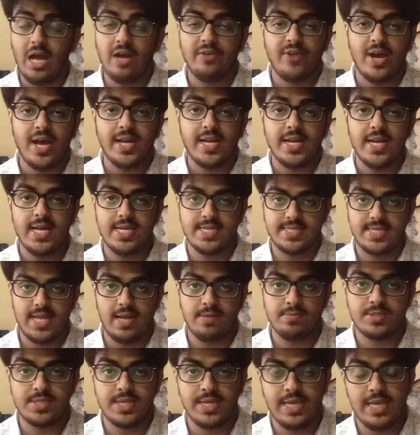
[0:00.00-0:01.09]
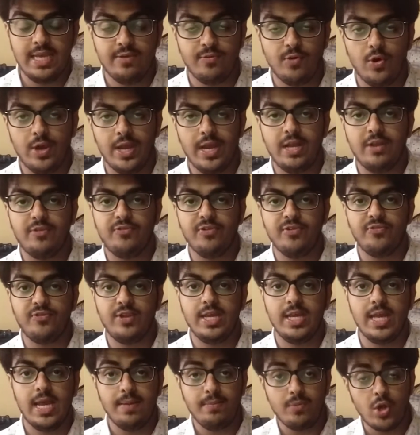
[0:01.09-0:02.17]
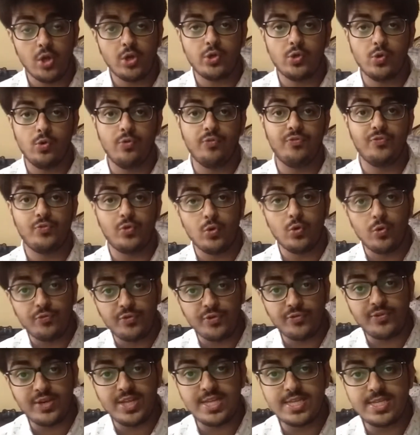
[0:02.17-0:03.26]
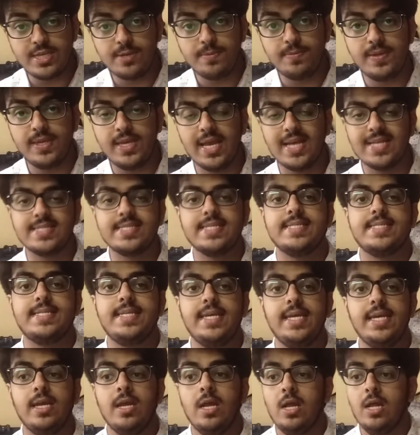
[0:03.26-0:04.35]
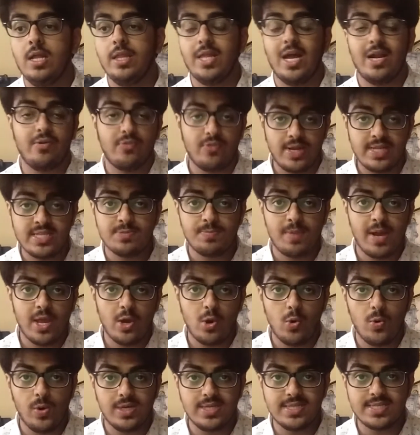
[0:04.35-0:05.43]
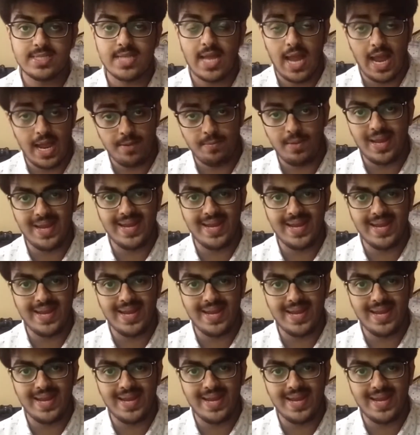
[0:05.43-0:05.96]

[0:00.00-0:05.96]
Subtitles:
I've added a Samsung Evo 850 M.2 250GB SSD that runs my OS and